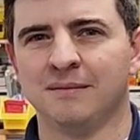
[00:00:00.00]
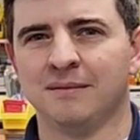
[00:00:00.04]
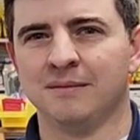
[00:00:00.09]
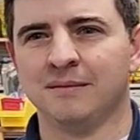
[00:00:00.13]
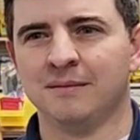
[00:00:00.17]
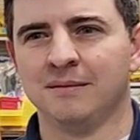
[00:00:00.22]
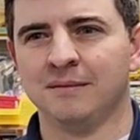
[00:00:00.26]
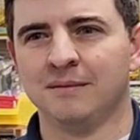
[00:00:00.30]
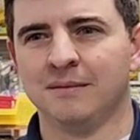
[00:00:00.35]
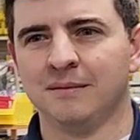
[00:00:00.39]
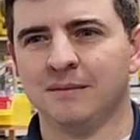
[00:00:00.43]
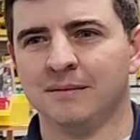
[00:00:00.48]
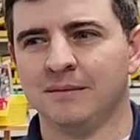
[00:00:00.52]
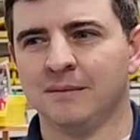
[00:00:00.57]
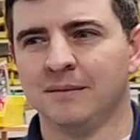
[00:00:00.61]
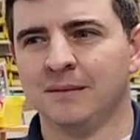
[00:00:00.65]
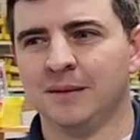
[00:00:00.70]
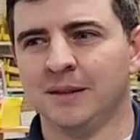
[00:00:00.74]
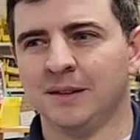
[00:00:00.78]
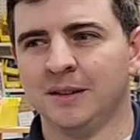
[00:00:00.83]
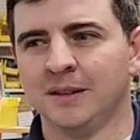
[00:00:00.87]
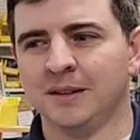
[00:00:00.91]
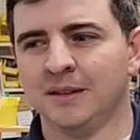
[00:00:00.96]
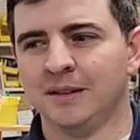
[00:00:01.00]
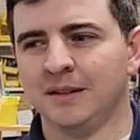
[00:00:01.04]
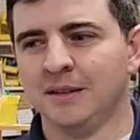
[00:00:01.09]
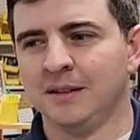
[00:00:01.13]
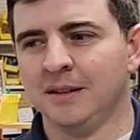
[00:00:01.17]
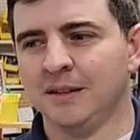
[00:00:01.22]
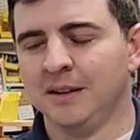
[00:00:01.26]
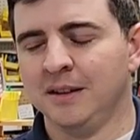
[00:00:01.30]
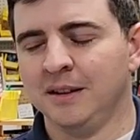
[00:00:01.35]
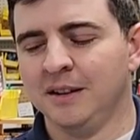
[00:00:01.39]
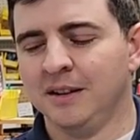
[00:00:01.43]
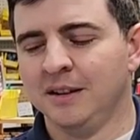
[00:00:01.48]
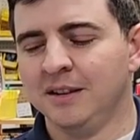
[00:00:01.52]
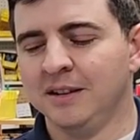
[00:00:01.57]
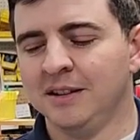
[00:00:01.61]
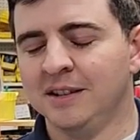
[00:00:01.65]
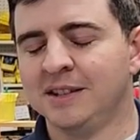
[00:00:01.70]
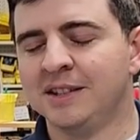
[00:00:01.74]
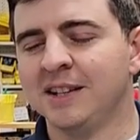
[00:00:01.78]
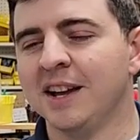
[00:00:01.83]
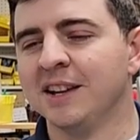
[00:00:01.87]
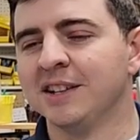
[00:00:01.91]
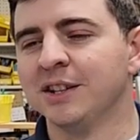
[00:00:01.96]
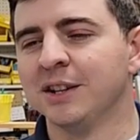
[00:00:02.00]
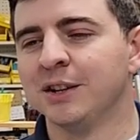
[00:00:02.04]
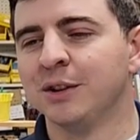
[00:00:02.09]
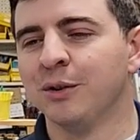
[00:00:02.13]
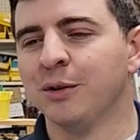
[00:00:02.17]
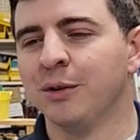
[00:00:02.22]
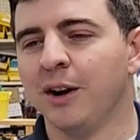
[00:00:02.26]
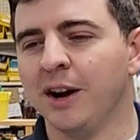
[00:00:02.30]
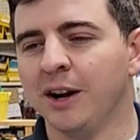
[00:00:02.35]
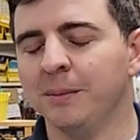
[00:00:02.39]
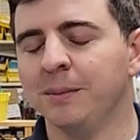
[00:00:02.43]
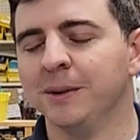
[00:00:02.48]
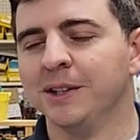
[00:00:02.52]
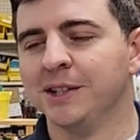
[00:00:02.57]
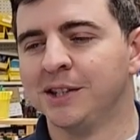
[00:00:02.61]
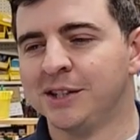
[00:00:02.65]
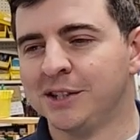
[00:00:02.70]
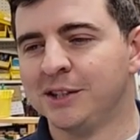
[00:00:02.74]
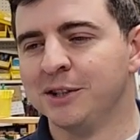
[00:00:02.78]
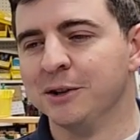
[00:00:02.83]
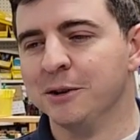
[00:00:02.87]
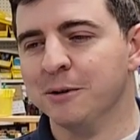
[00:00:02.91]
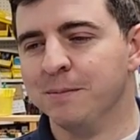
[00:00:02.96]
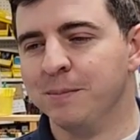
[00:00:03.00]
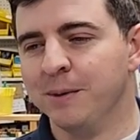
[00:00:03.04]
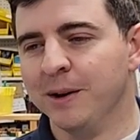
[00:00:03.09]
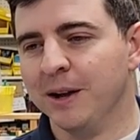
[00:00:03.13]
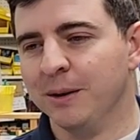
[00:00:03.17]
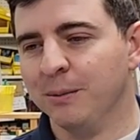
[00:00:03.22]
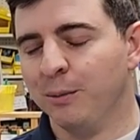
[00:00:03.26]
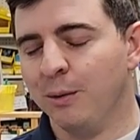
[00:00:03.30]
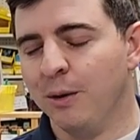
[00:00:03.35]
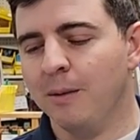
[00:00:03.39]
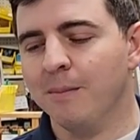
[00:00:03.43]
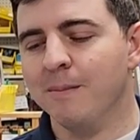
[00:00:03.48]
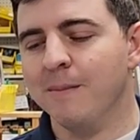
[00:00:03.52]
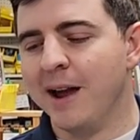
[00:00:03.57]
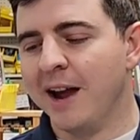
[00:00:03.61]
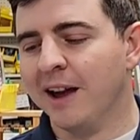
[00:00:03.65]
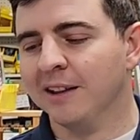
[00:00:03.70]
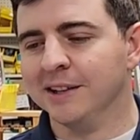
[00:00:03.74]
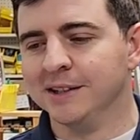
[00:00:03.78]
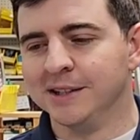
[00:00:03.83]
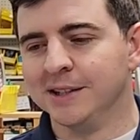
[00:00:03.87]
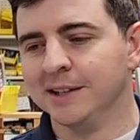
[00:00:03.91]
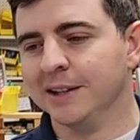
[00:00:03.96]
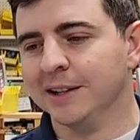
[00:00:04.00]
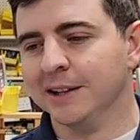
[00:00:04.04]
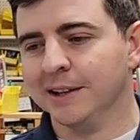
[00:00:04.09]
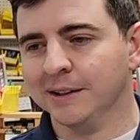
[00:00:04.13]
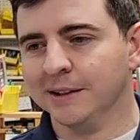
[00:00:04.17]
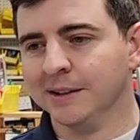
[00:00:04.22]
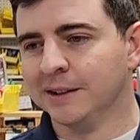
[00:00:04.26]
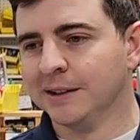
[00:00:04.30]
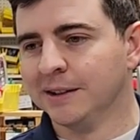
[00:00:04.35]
It's like terrific. This sounds incredibly so stupid. We'll mail it to you.